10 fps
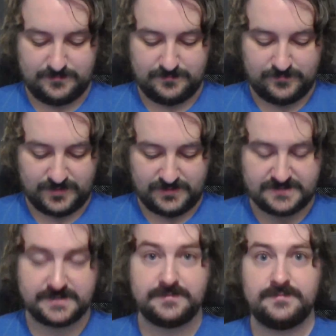
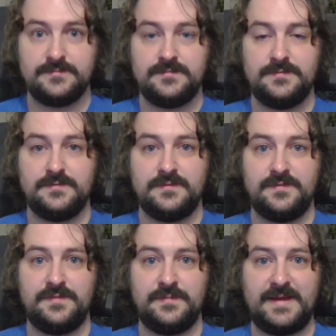but
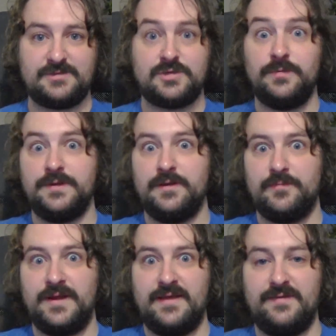the battery would not
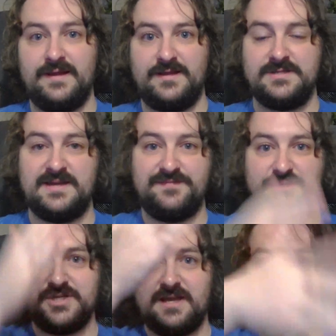run out, and I could have the
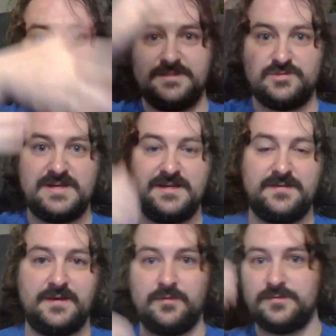chat on, the screen
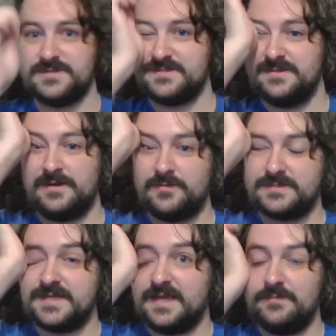on the whole
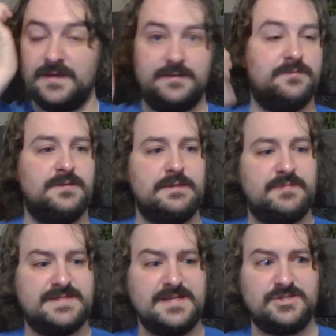time, and
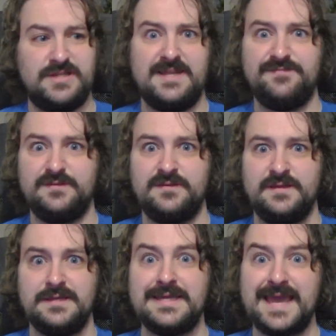potentially even
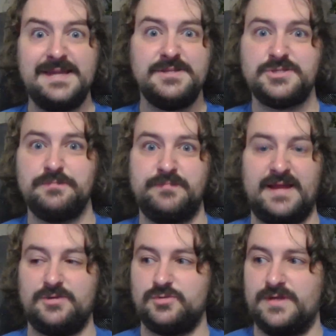gain some
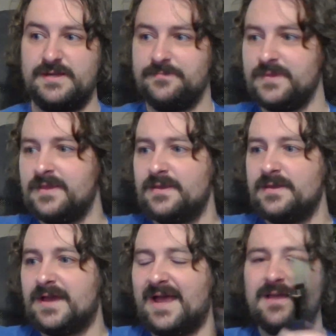battery.
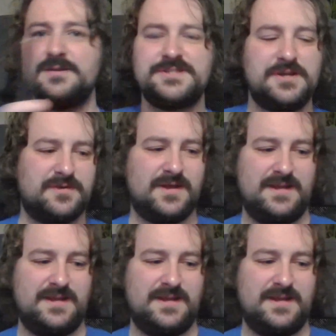I also got